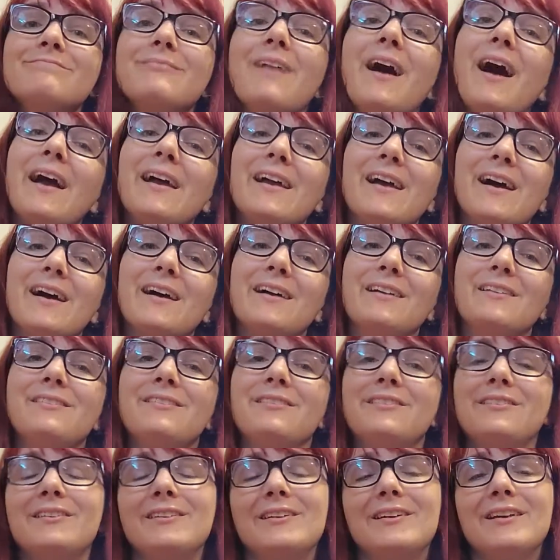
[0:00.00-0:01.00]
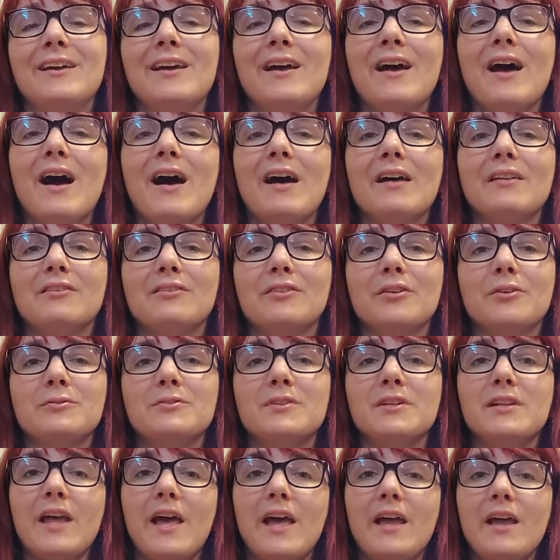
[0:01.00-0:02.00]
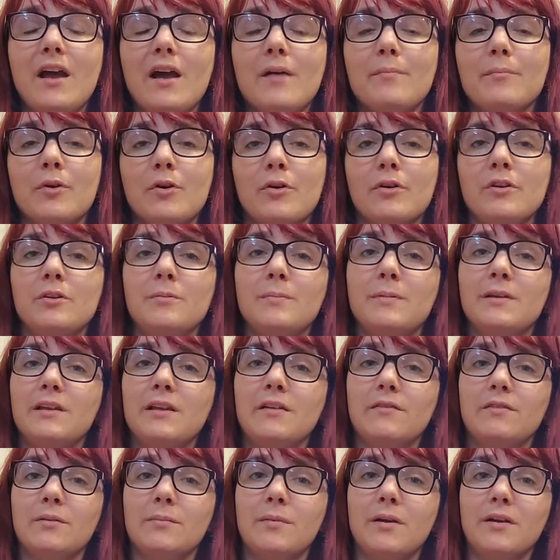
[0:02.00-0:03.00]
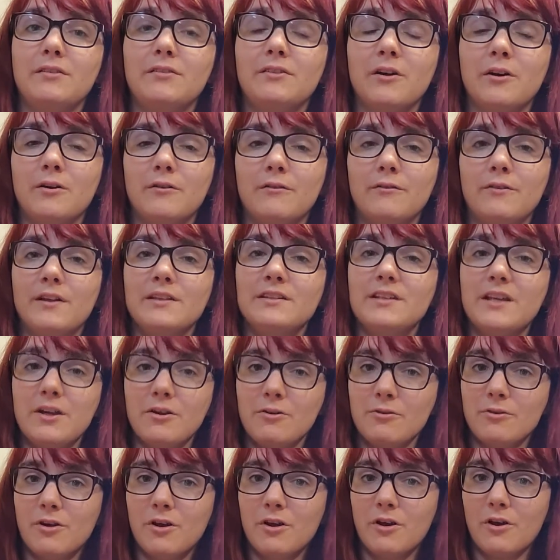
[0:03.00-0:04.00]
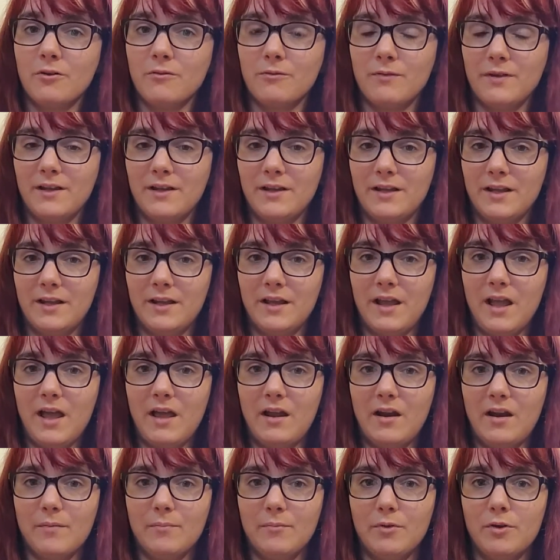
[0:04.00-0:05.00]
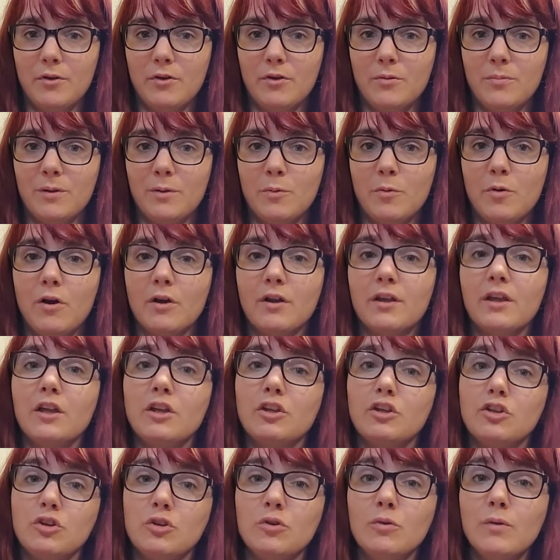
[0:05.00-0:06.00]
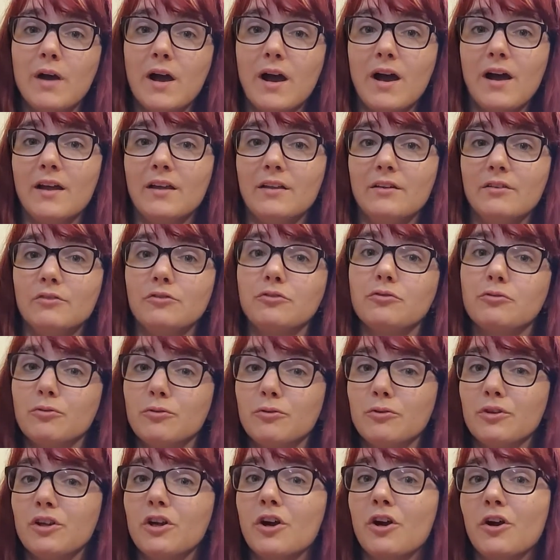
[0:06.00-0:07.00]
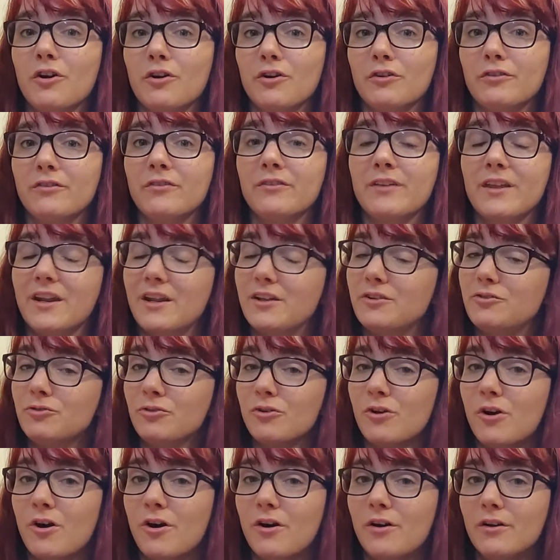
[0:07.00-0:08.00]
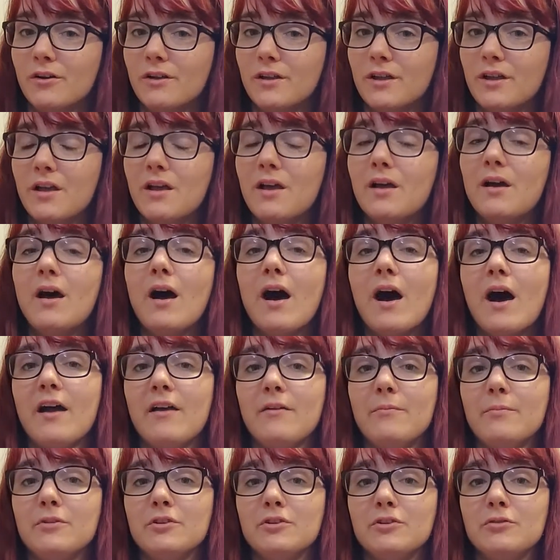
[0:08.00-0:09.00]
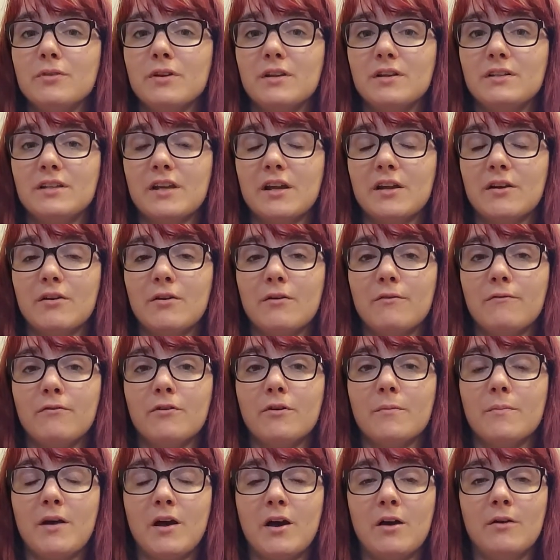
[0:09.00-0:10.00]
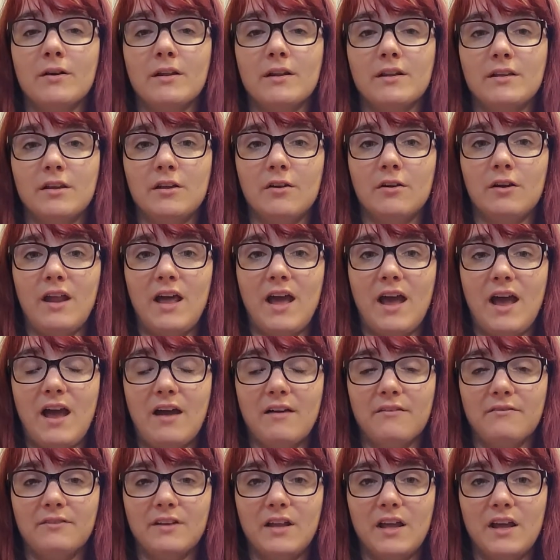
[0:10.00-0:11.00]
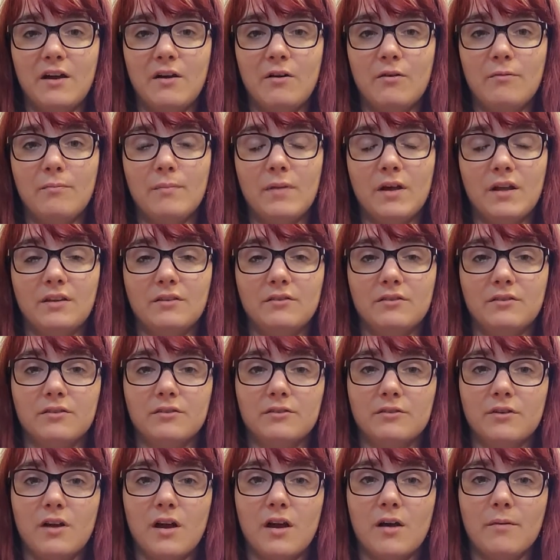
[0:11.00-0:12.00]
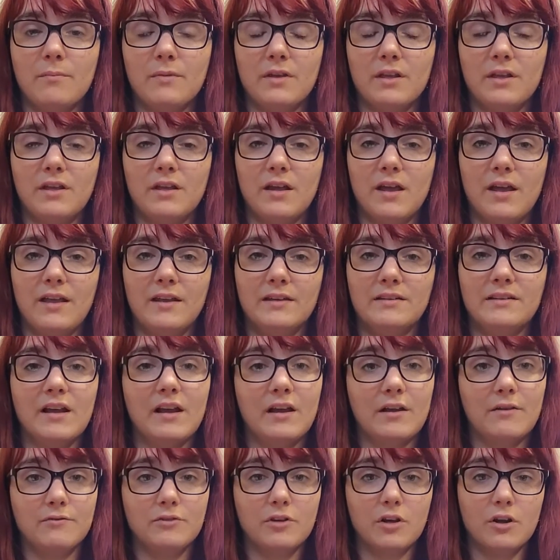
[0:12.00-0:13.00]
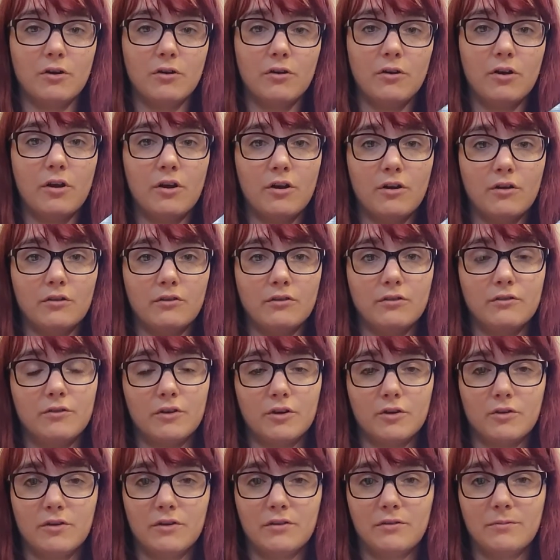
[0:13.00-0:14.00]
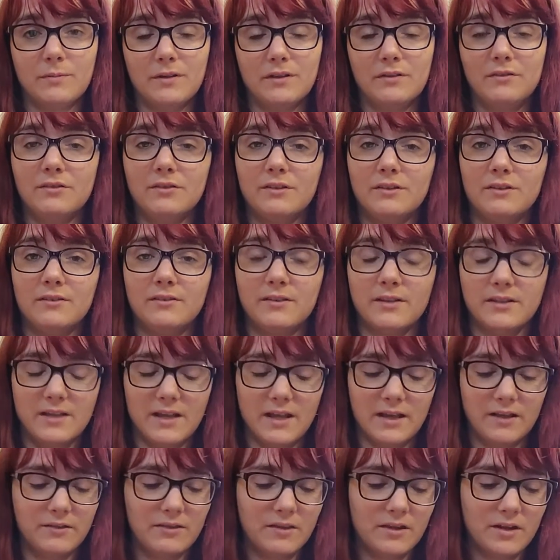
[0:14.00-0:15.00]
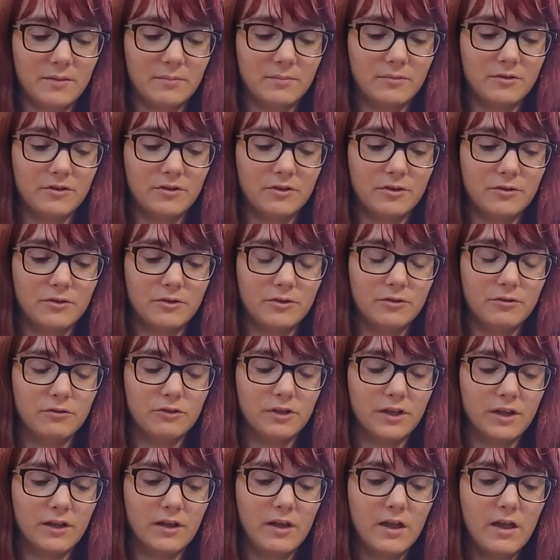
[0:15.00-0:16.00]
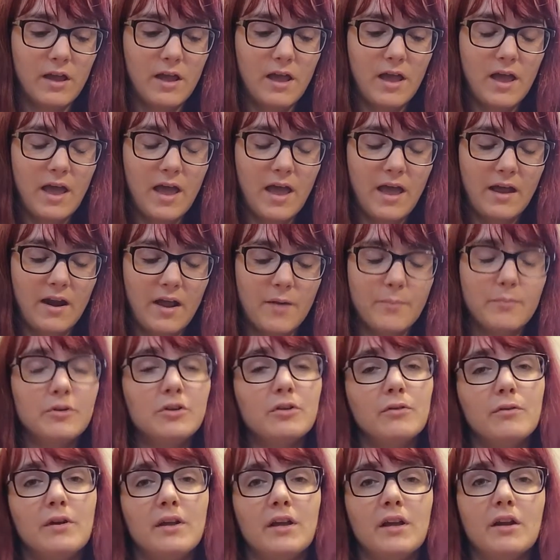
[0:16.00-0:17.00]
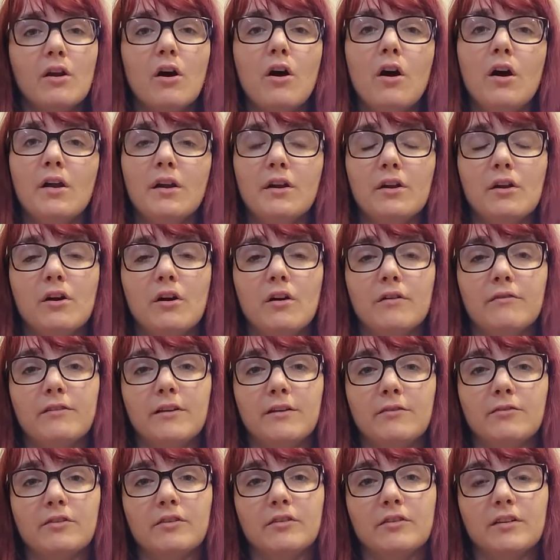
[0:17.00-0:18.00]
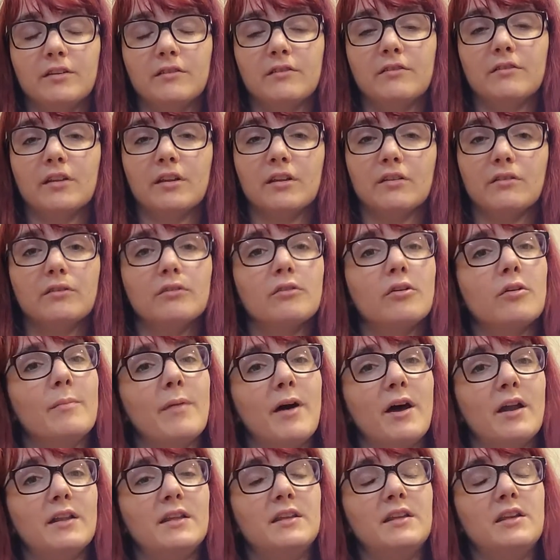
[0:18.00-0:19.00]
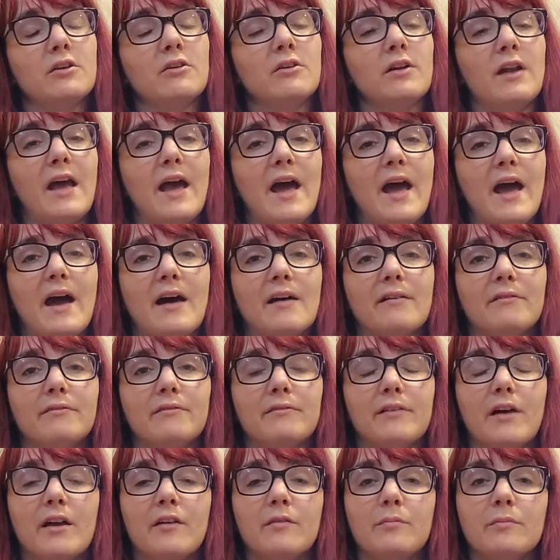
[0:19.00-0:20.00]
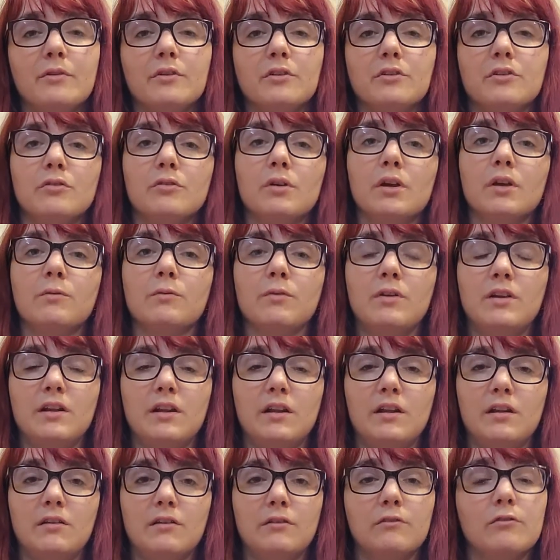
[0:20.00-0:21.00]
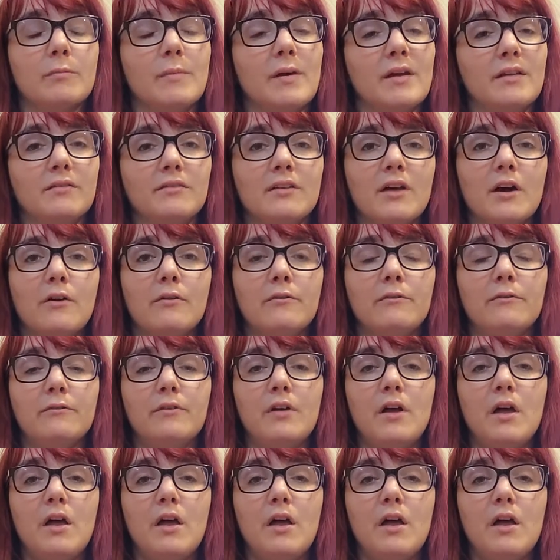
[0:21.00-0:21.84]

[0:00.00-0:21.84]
Hi guys! So today I'm going to be giving myself a tarot card reading, and I'm going to be walking you guys through the cards that I draw. I've been doing tarot for about a year and a half now. My sister got me a deck of tarot cards for Christmas. It's the deck that I'm still using, and I've been doing it on and off ever since then, so about a year and a half. I've been doing readings for myself,